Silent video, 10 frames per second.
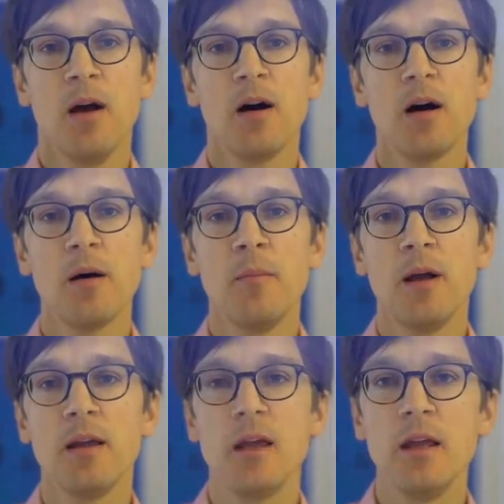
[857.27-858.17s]
um,
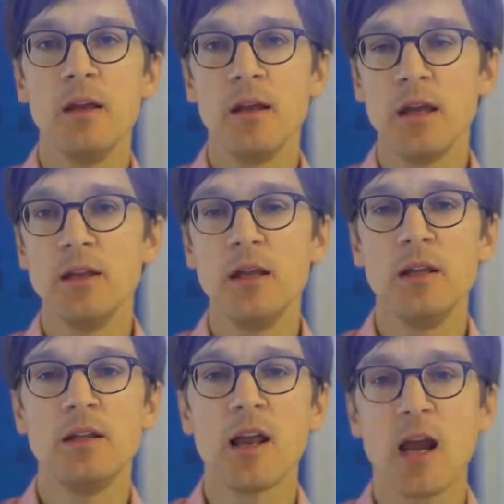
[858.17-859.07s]
in, in
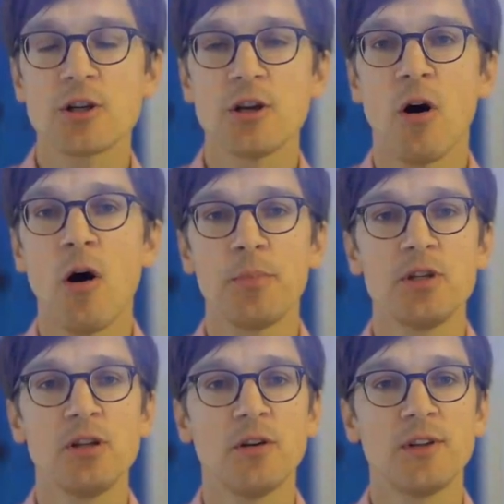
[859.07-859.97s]
the direction
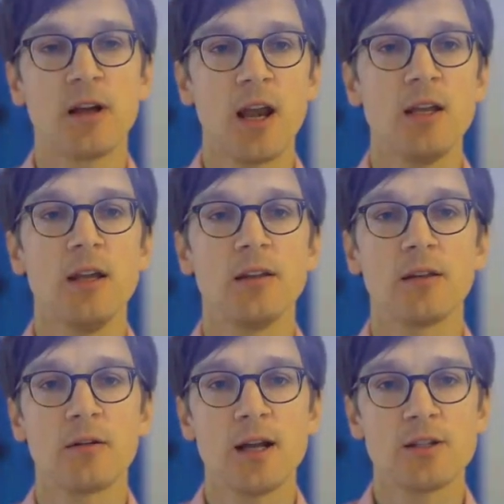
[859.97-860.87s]
opposite of the gradient,
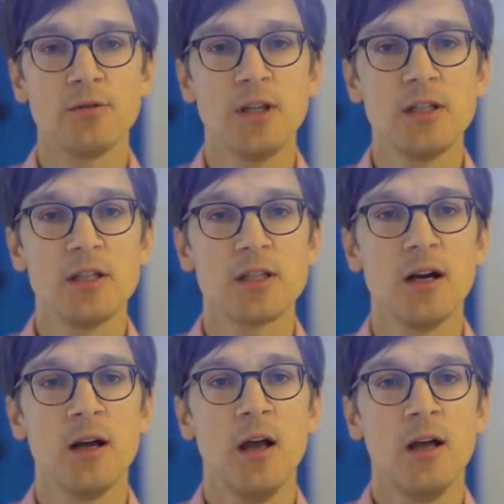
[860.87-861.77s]
right? So this is
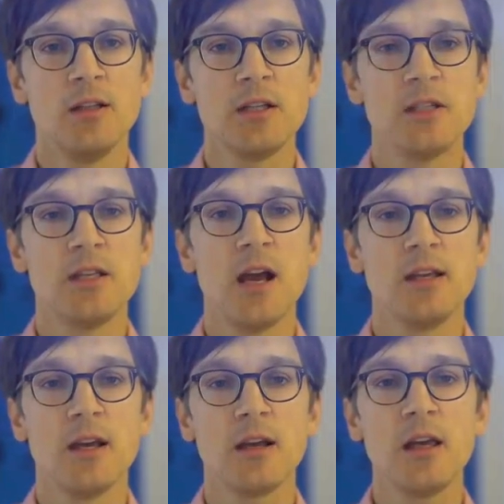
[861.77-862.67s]
the This is the
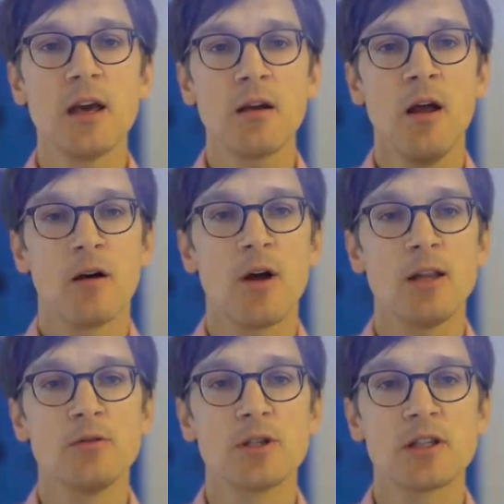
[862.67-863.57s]
idea here,
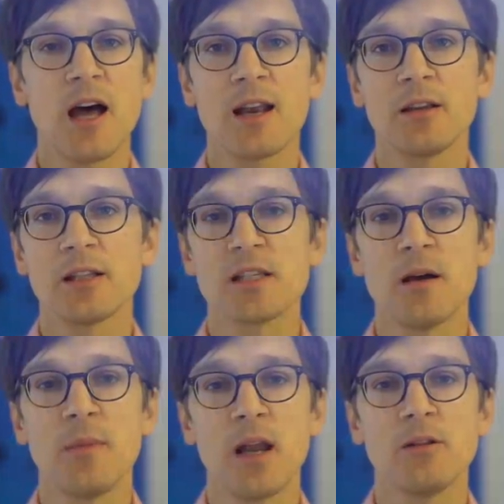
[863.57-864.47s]
right? You start at
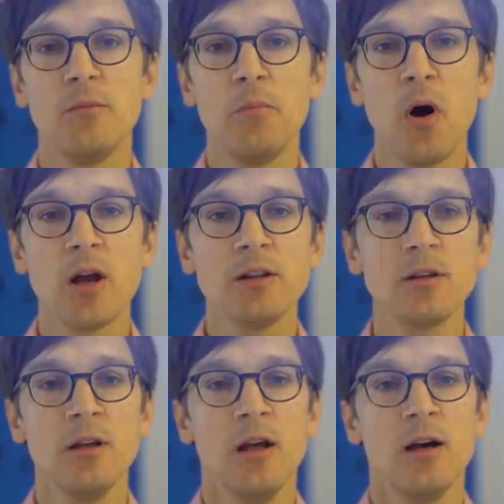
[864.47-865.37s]
some random point.
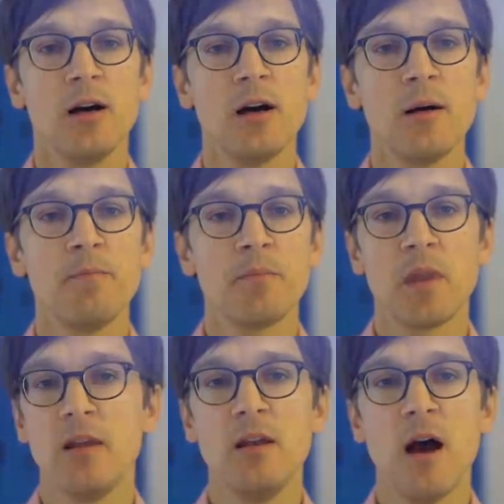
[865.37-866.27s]
Um,
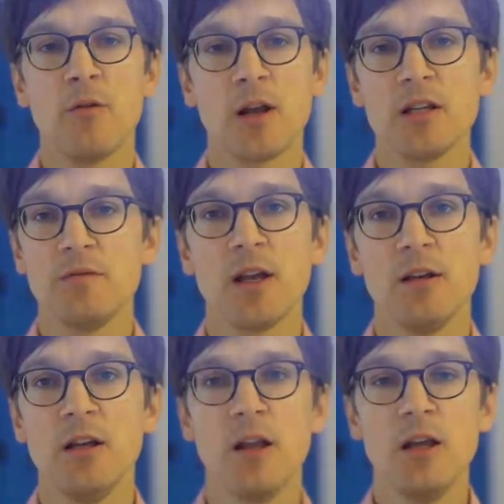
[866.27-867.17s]
in our case, we
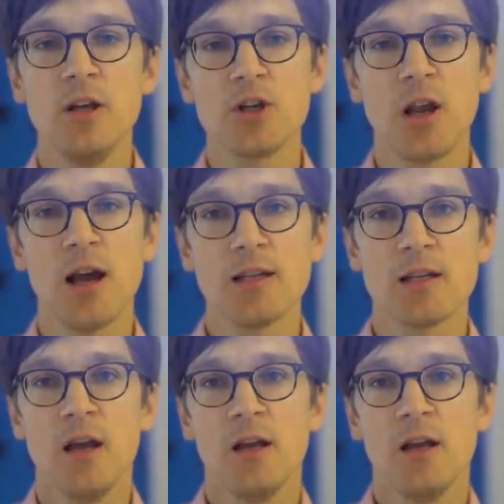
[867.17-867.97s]
can initialize